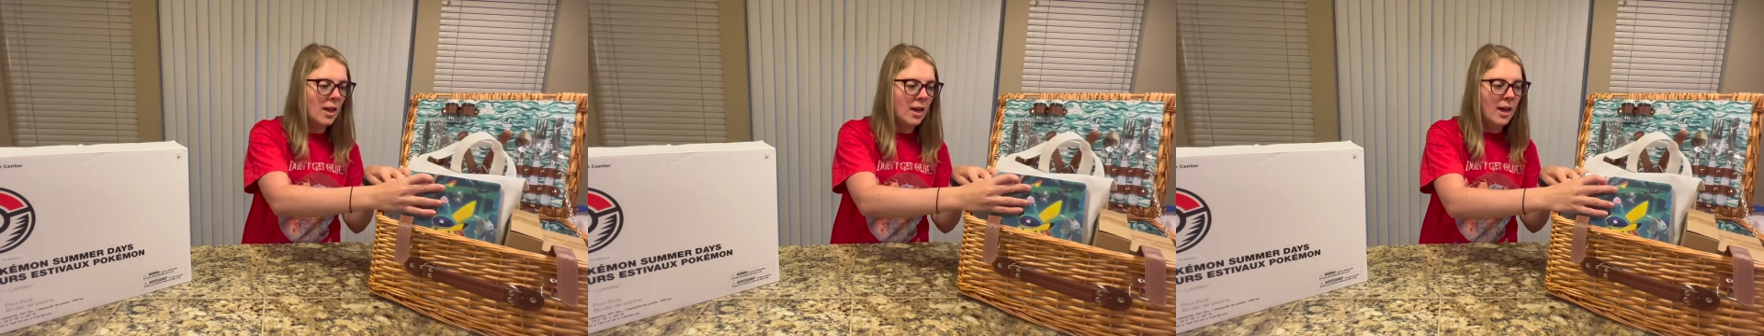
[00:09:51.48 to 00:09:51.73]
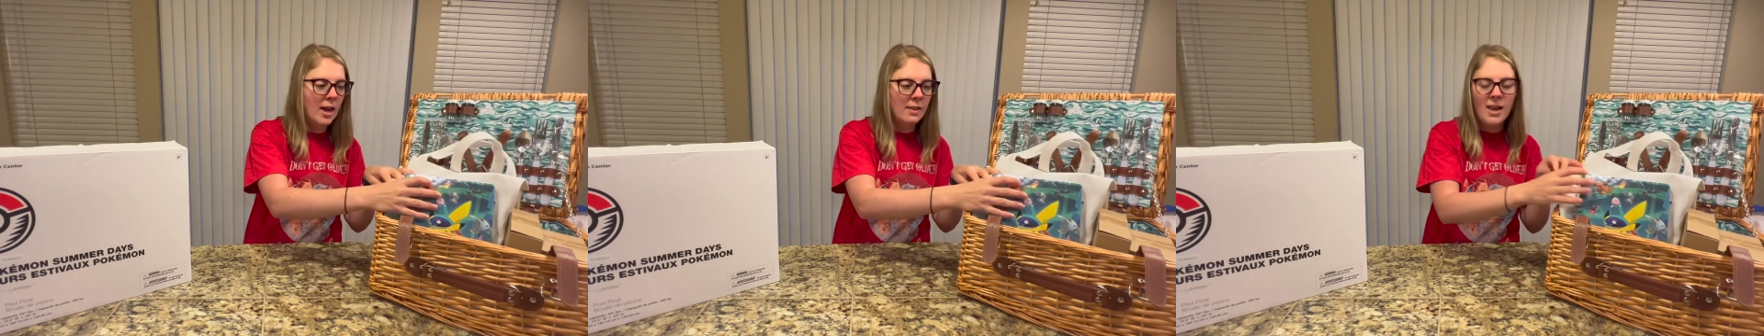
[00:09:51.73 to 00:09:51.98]

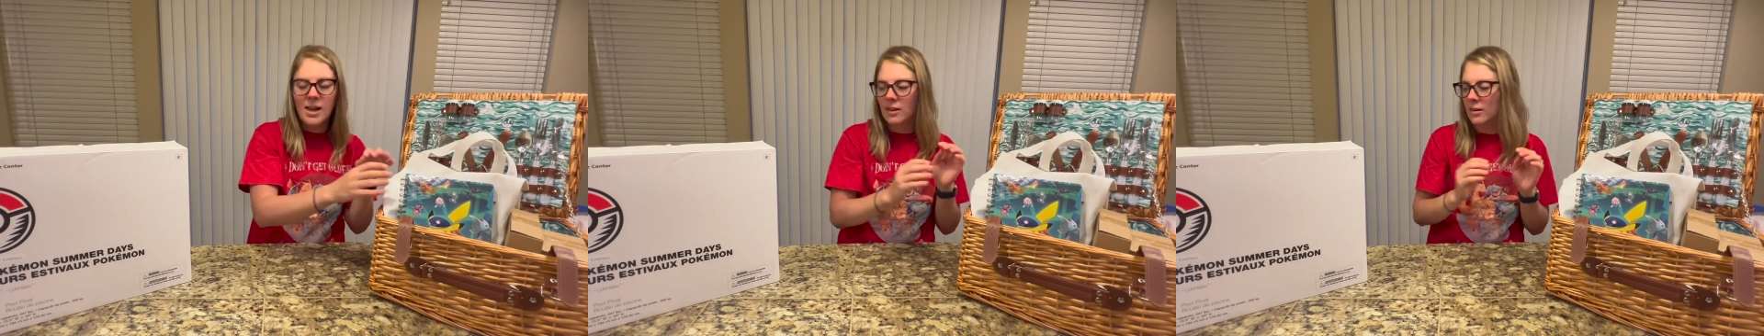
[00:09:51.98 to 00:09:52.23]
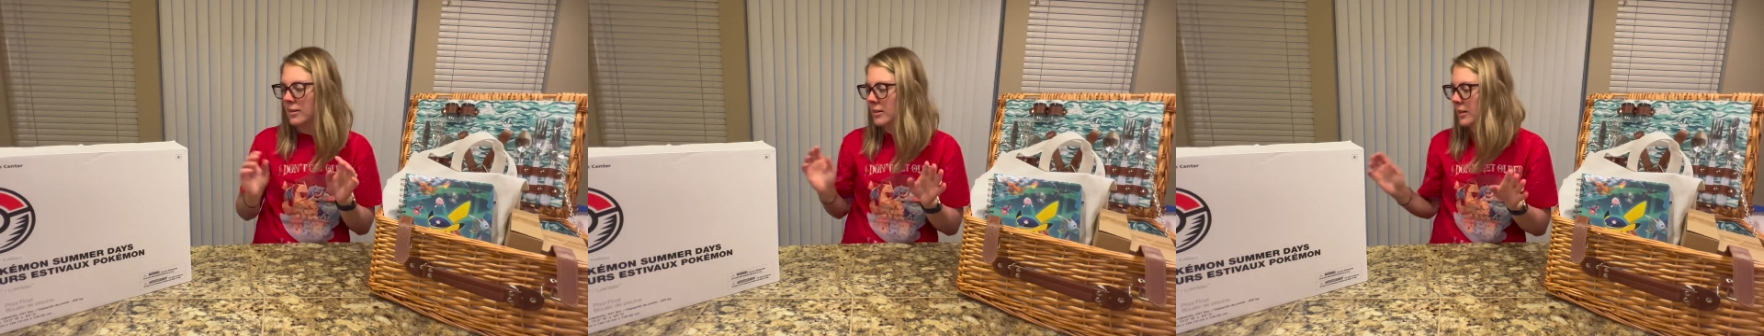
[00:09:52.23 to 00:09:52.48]
And
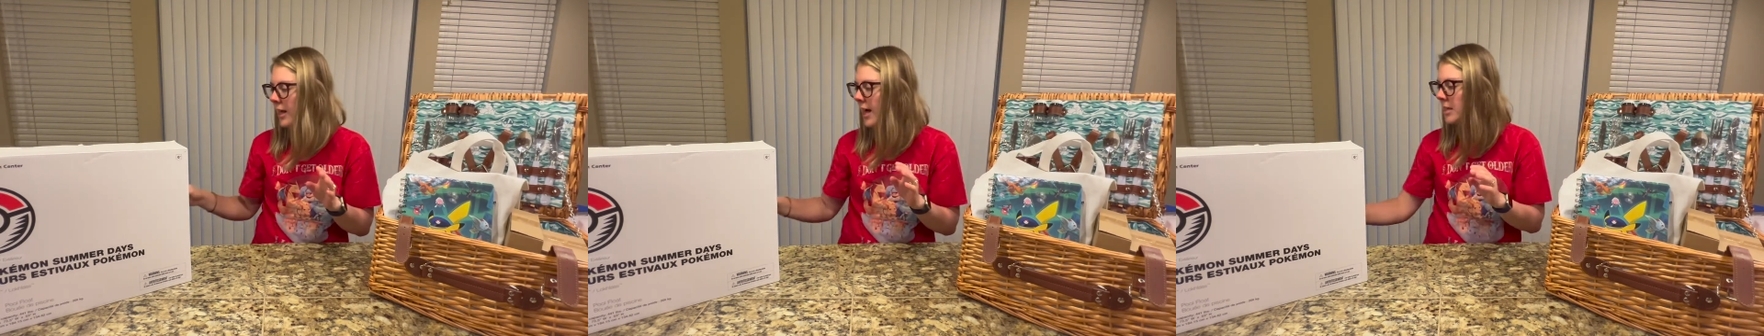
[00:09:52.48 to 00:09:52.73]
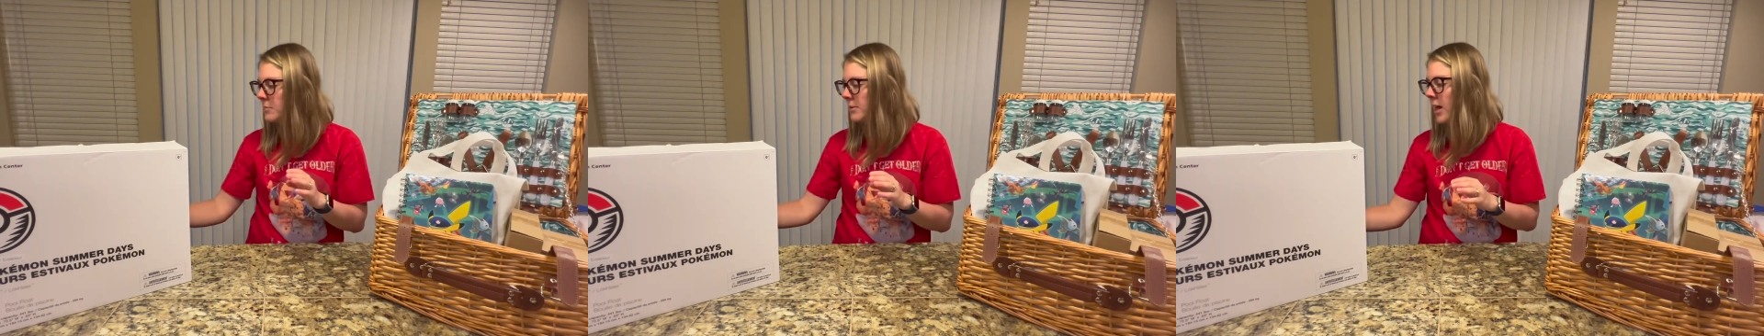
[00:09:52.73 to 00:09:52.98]
then,
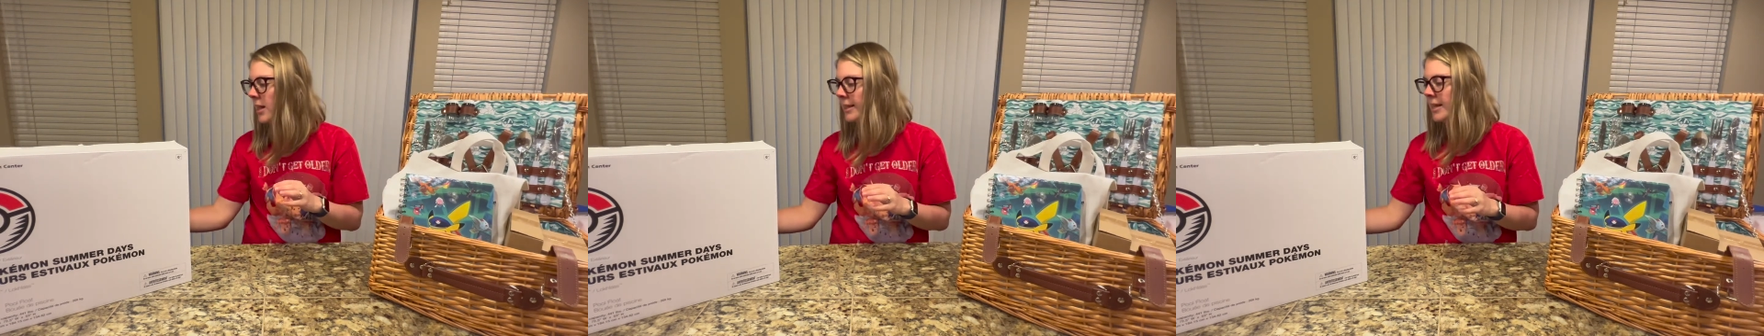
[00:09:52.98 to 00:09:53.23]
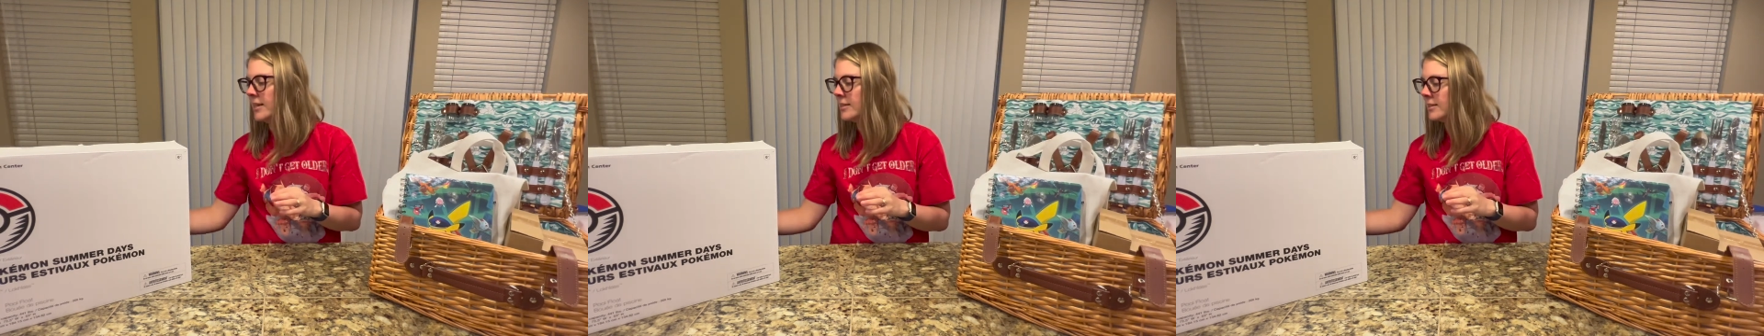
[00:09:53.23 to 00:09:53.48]
last but not
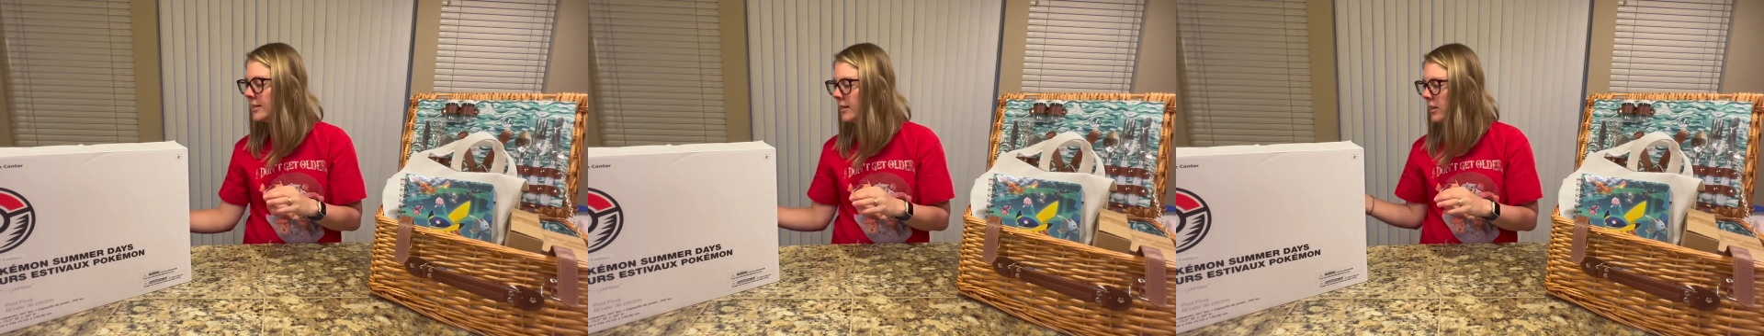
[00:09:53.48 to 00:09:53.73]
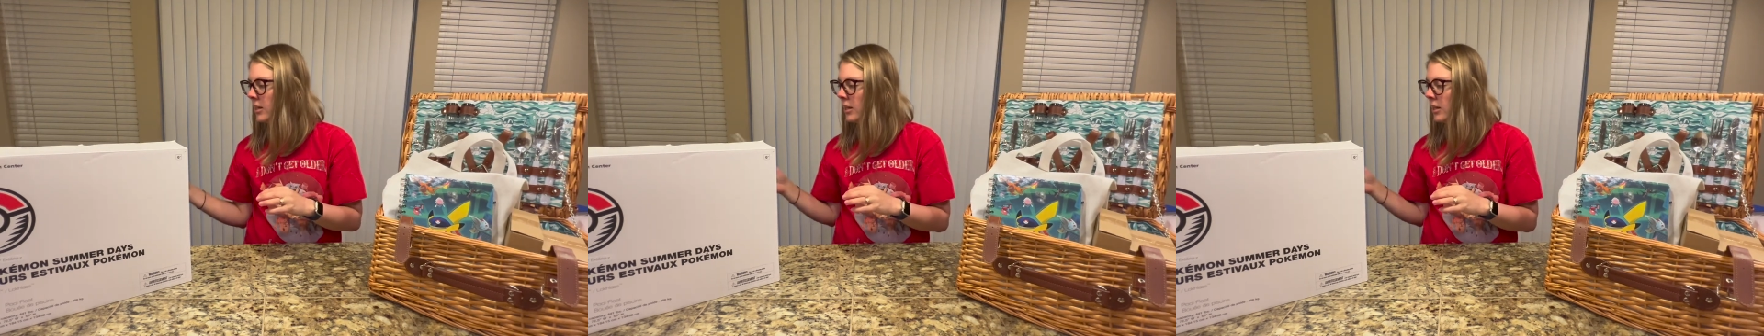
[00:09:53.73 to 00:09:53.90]
least,